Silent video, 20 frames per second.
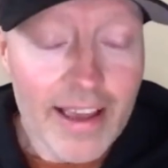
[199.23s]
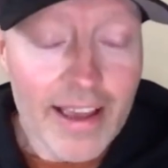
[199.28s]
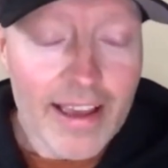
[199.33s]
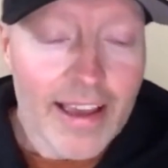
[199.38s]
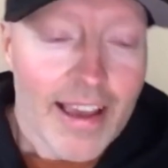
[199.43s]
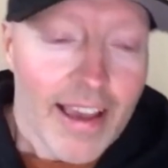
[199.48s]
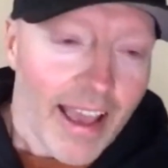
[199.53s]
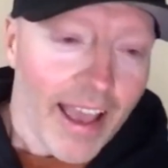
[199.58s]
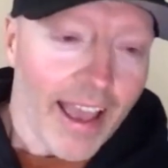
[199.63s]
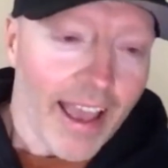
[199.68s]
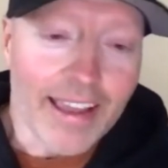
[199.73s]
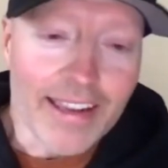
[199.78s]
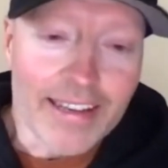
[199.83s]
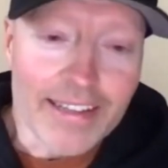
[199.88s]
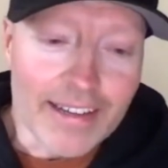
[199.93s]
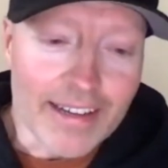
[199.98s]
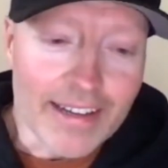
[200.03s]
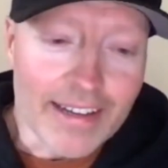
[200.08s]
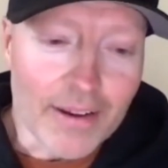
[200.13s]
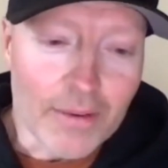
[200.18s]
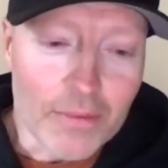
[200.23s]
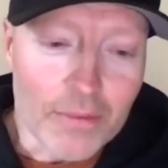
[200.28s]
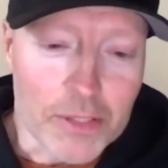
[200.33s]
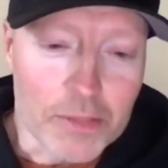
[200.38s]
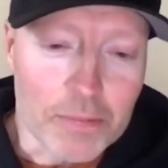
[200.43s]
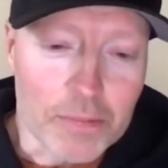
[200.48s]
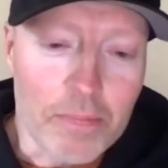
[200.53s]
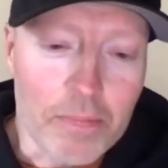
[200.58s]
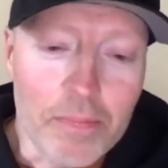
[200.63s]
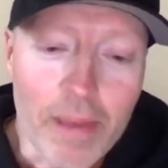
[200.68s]
Mm-hmm. And it was
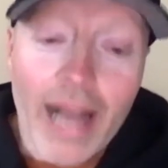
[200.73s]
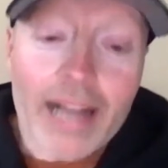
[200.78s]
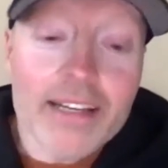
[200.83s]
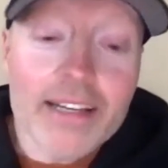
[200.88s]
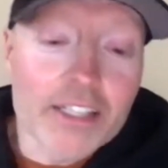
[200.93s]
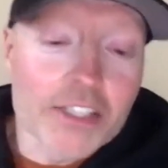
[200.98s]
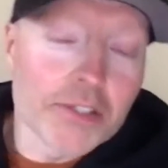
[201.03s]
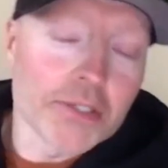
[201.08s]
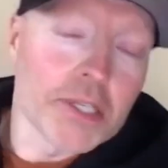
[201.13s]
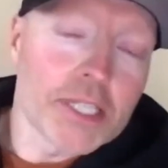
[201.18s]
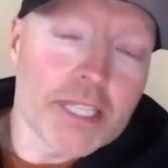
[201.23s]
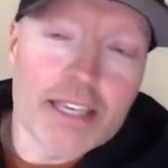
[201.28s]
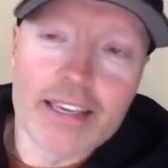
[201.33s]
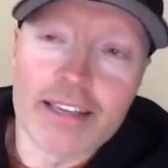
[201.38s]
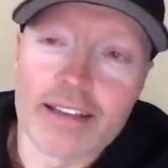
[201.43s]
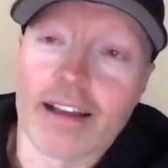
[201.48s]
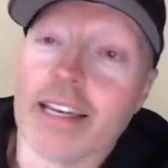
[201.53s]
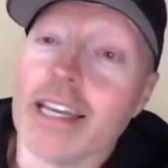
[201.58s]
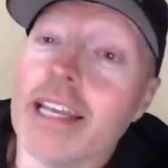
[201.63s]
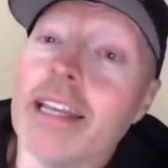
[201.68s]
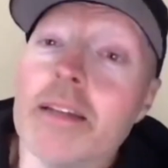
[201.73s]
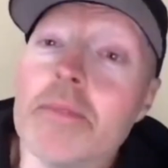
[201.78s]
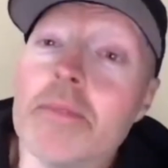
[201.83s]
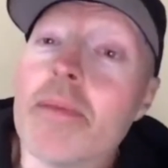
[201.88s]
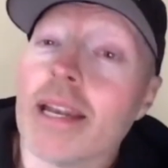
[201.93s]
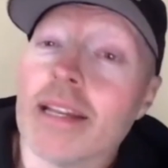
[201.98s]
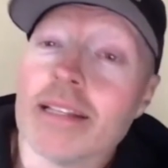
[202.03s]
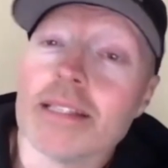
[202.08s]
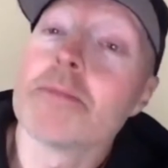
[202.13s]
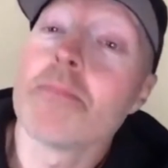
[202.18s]
backcountry skiing on
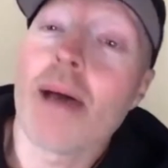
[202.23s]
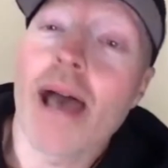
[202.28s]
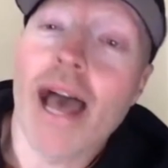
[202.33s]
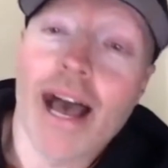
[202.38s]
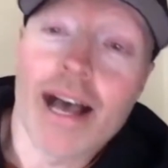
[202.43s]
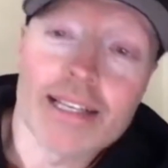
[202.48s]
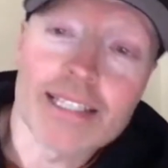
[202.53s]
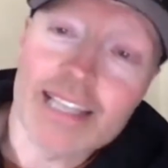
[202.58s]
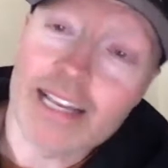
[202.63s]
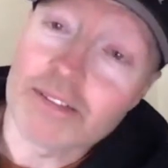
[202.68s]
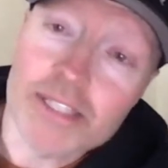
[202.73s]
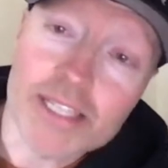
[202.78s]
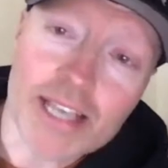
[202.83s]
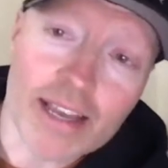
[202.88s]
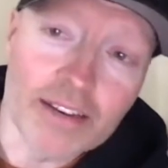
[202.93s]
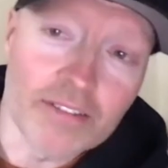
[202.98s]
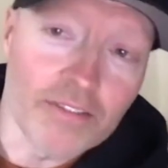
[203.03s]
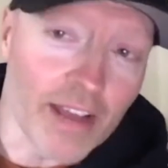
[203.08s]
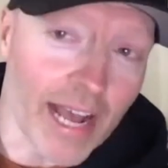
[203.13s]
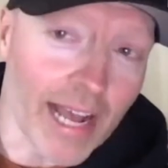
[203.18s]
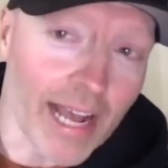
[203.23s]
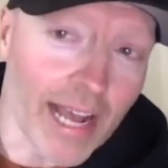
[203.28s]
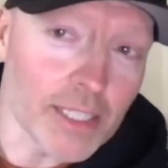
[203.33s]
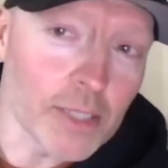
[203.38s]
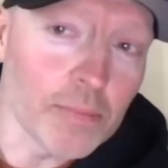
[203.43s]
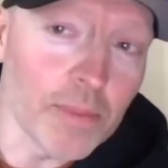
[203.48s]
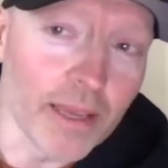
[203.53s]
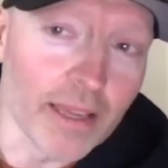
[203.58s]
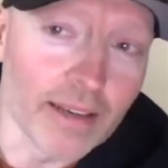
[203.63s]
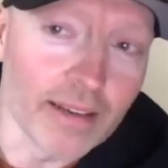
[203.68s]
Independence Pass outside of
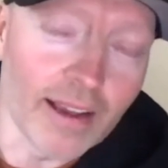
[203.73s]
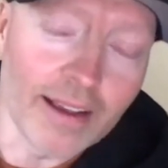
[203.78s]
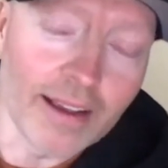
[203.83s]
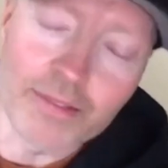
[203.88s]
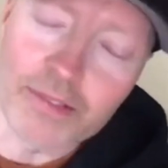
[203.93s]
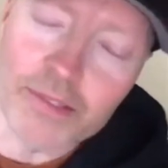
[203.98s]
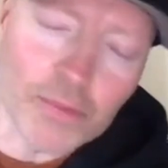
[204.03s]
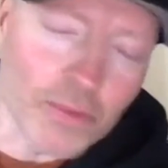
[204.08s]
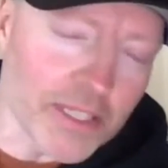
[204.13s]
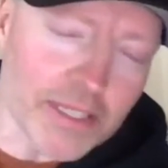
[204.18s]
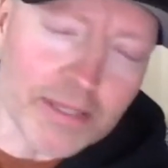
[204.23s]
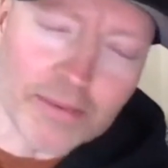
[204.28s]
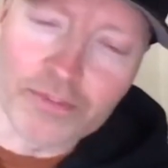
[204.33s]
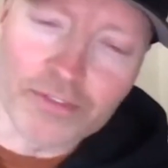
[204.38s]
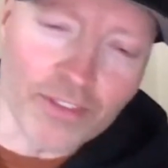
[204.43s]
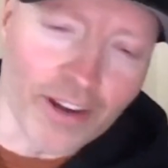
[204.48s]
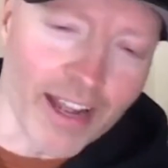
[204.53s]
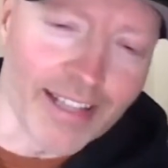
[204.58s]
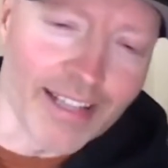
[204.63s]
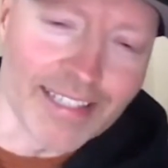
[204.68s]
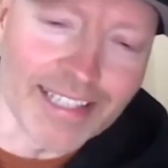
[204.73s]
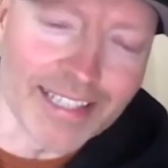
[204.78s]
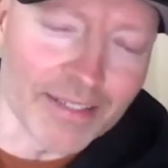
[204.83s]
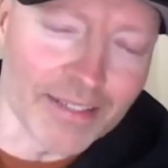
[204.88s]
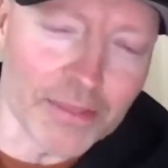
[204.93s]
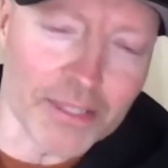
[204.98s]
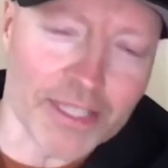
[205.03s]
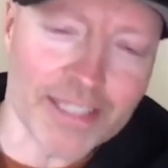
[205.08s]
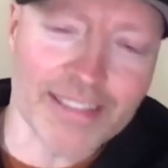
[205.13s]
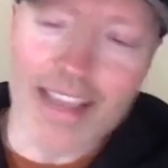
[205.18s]
Aspen. I was with some friends, and it
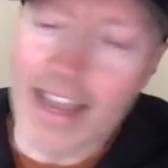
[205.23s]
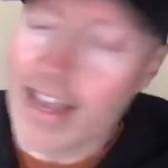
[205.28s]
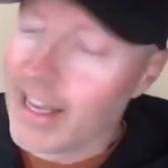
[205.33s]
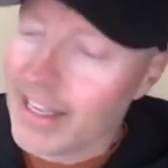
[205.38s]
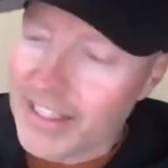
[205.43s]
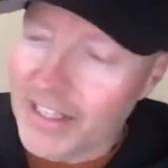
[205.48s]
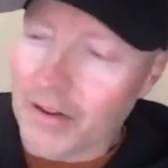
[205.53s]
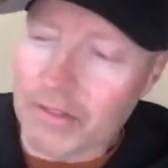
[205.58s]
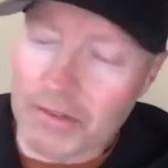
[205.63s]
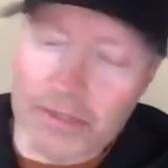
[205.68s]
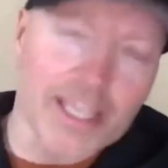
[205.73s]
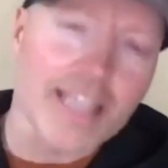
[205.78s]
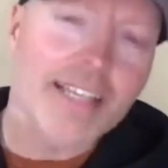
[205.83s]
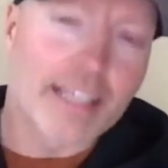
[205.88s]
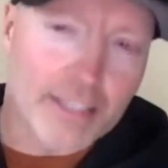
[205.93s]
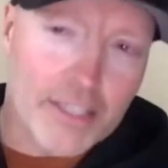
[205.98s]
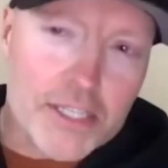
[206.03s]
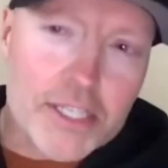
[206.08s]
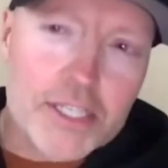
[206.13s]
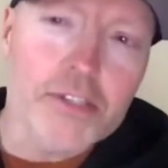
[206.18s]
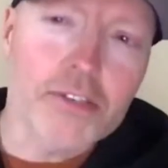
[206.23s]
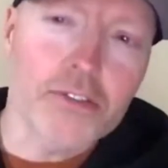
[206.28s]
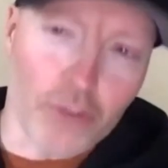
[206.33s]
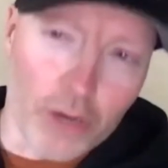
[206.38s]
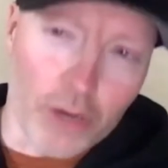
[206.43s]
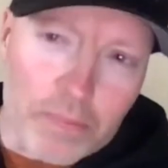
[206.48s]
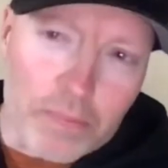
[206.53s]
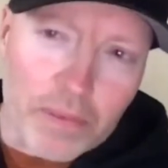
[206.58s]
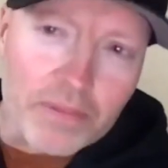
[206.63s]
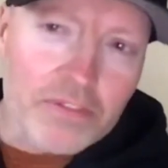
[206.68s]
was, you know, there's like a
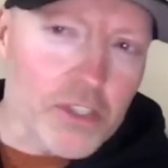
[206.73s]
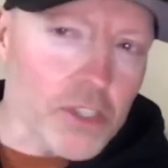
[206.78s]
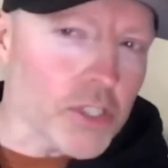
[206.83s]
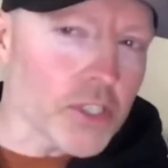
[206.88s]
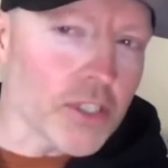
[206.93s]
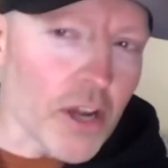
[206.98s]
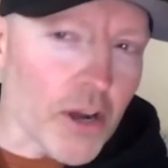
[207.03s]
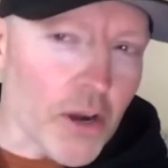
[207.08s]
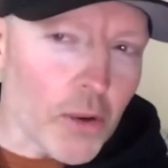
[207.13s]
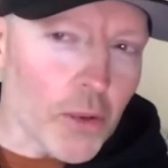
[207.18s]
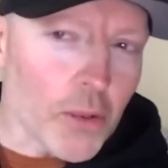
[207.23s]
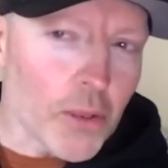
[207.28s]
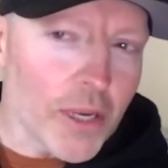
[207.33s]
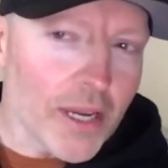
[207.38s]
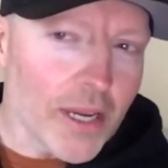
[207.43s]
strip of snow,